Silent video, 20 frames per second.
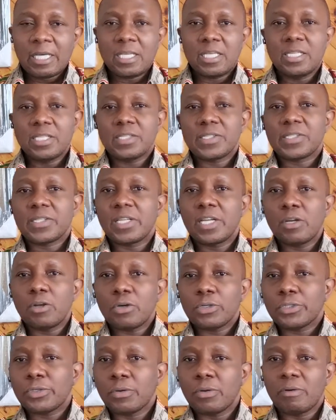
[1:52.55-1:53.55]
is the
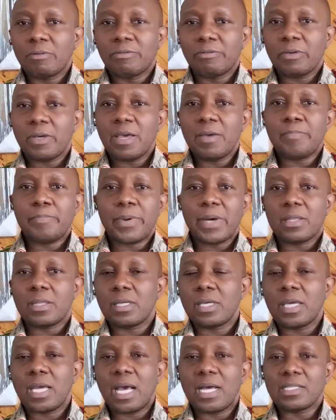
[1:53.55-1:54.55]
notion of
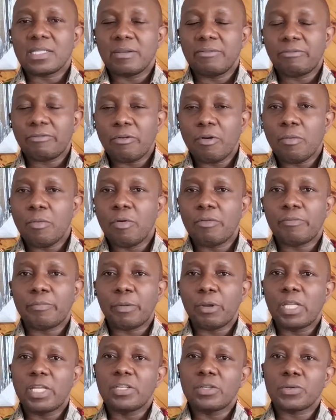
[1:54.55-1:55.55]
empathy as a form of
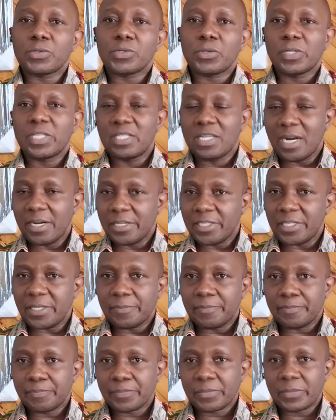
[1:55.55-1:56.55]
political solidarity.